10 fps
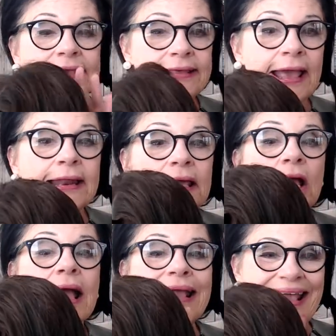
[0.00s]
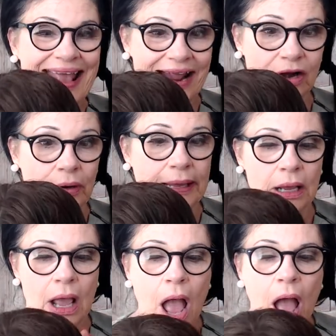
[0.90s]
getting Carrie.
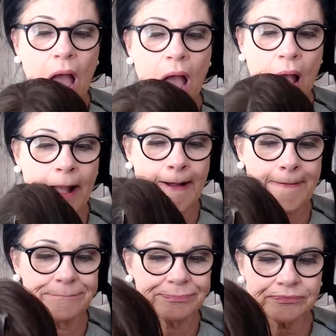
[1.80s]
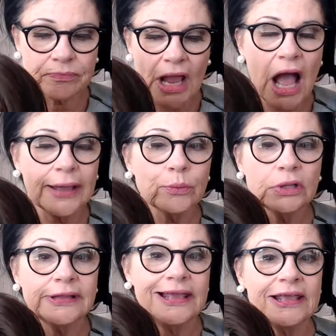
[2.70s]
Um, I
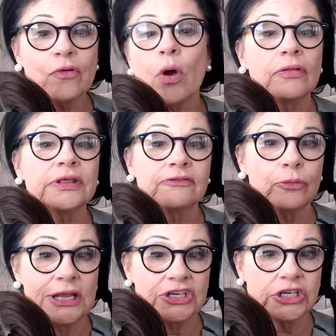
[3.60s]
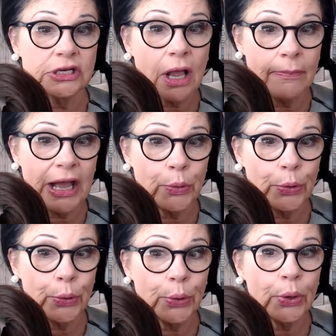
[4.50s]
will leave all the information about
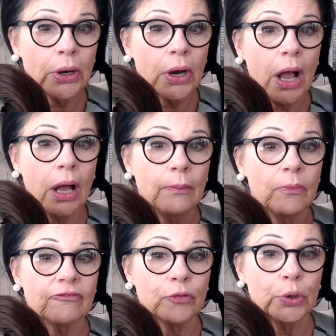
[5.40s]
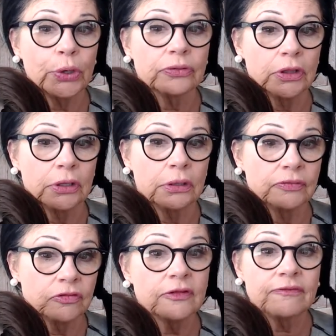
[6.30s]
her um, for the
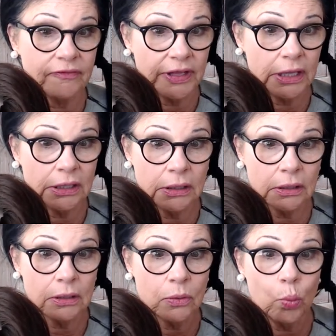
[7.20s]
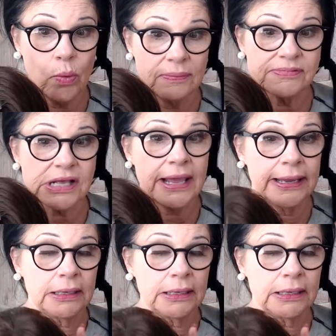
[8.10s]
LaVivid website